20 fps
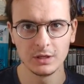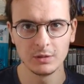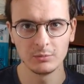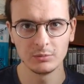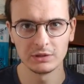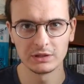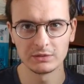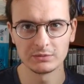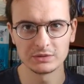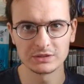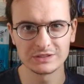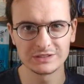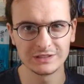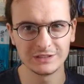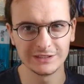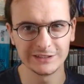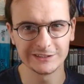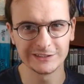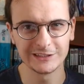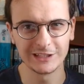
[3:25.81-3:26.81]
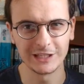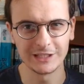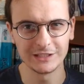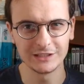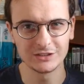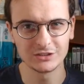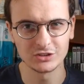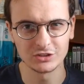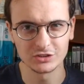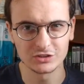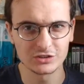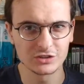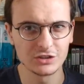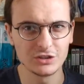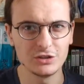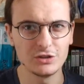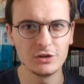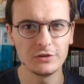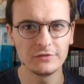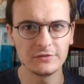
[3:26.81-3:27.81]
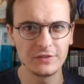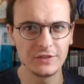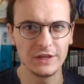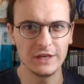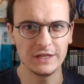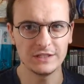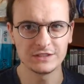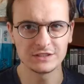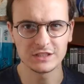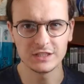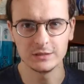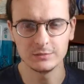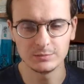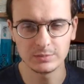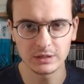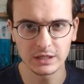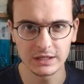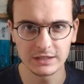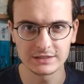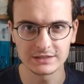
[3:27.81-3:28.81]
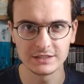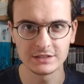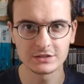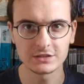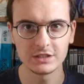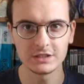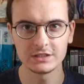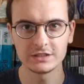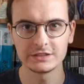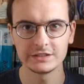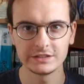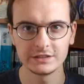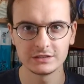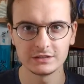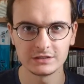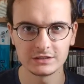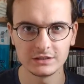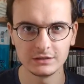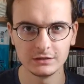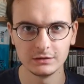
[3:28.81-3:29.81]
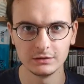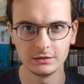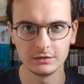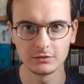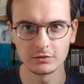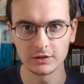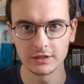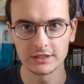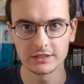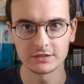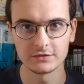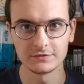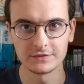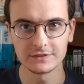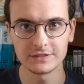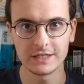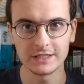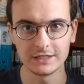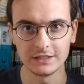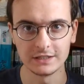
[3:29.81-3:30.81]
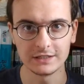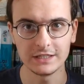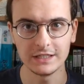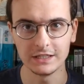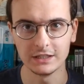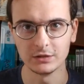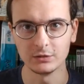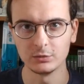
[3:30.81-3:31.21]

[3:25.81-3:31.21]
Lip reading: but there was still just enough there to keep players interested until the release of The Taken King,